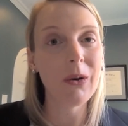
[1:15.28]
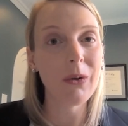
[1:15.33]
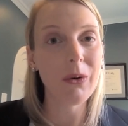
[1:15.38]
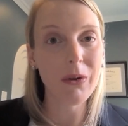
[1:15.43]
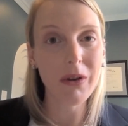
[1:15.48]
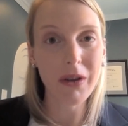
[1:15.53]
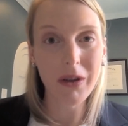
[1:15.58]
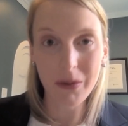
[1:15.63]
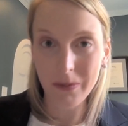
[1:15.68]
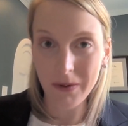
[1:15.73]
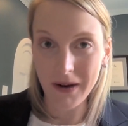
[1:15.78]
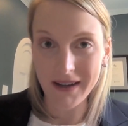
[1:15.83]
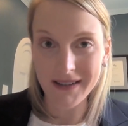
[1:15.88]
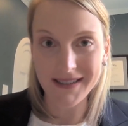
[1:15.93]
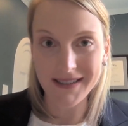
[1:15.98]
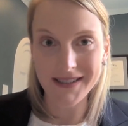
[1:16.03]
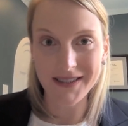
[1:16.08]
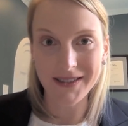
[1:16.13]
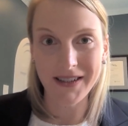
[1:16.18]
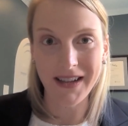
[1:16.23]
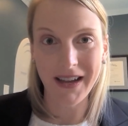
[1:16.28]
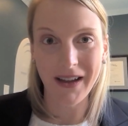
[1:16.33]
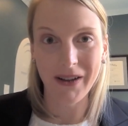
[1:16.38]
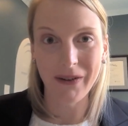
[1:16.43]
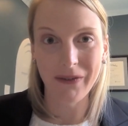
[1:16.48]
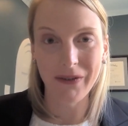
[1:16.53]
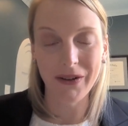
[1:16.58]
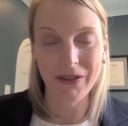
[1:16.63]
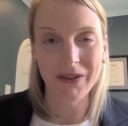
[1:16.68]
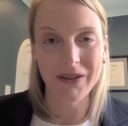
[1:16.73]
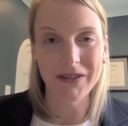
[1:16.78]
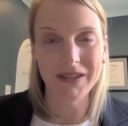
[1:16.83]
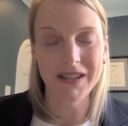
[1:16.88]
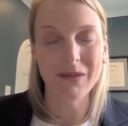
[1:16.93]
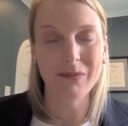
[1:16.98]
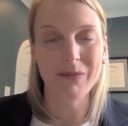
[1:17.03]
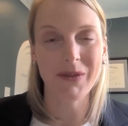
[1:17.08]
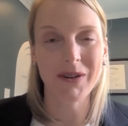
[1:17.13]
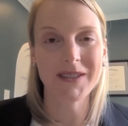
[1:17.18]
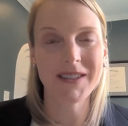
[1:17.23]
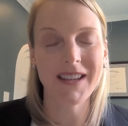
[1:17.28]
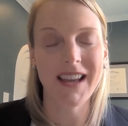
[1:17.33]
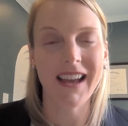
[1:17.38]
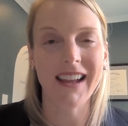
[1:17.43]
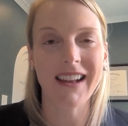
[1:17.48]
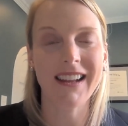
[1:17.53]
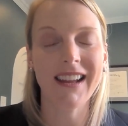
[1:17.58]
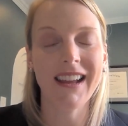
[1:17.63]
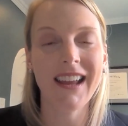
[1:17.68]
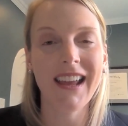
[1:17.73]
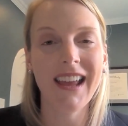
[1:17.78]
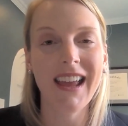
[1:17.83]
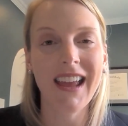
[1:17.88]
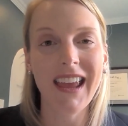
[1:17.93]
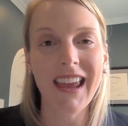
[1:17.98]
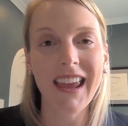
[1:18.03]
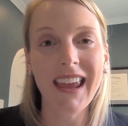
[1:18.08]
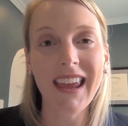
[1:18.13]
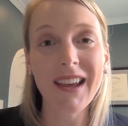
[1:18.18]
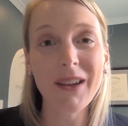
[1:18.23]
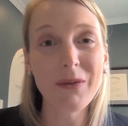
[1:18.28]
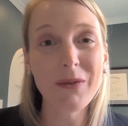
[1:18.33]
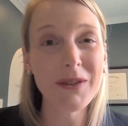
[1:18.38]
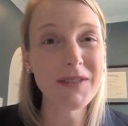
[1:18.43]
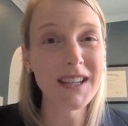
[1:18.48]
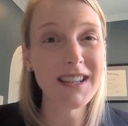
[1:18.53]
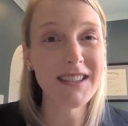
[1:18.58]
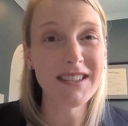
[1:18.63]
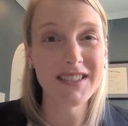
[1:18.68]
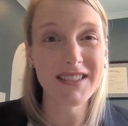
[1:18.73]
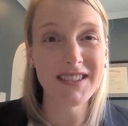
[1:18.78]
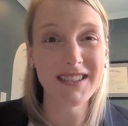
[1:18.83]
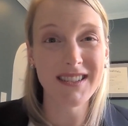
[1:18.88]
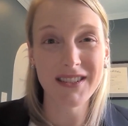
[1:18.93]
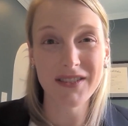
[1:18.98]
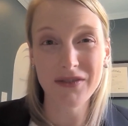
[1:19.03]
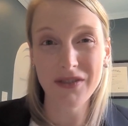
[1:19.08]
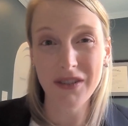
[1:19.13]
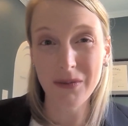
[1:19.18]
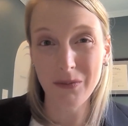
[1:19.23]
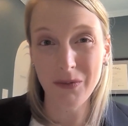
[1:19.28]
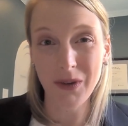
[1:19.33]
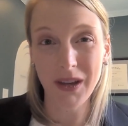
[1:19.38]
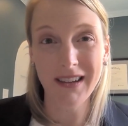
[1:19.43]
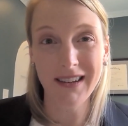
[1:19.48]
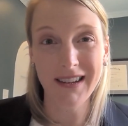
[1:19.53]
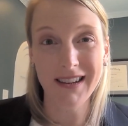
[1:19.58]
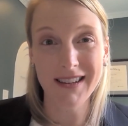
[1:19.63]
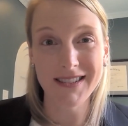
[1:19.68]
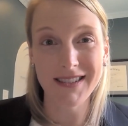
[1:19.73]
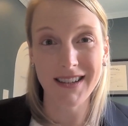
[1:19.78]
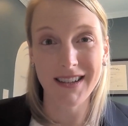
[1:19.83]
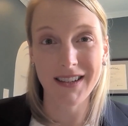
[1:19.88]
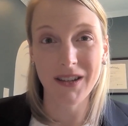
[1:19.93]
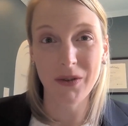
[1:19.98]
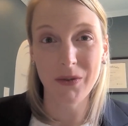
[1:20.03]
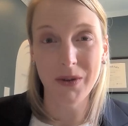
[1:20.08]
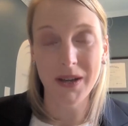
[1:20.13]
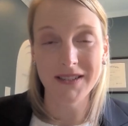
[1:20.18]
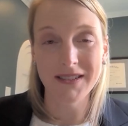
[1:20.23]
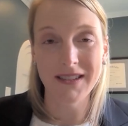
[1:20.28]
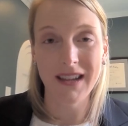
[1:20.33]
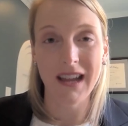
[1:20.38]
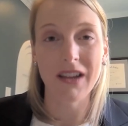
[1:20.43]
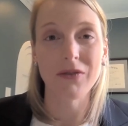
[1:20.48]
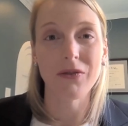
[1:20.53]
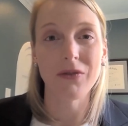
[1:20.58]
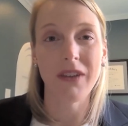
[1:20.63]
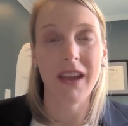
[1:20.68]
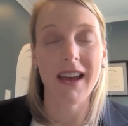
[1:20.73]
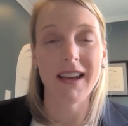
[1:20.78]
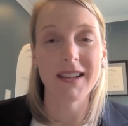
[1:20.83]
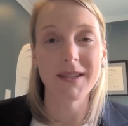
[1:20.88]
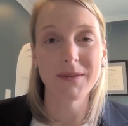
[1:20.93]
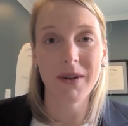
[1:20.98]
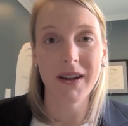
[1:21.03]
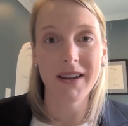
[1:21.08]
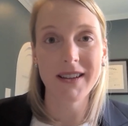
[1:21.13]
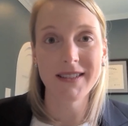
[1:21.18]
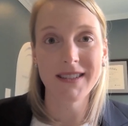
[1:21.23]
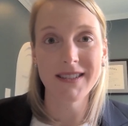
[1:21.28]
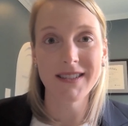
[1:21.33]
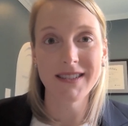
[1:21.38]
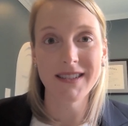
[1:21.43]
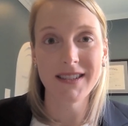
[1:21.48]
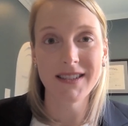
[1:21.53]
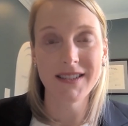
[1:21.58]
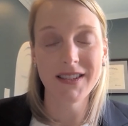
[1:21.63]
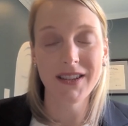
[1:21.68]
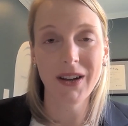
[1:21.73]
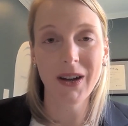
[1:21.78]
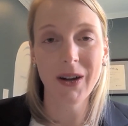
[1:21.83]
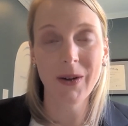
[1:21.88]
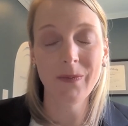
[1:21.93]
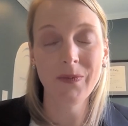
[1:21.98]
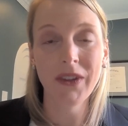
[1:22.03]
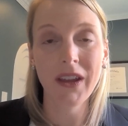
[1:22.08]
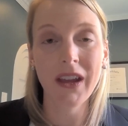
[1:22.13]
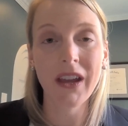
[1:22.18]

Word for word: Oil prices are down over 13%, and we've seen just extreme weakness in US natural gas prices this year.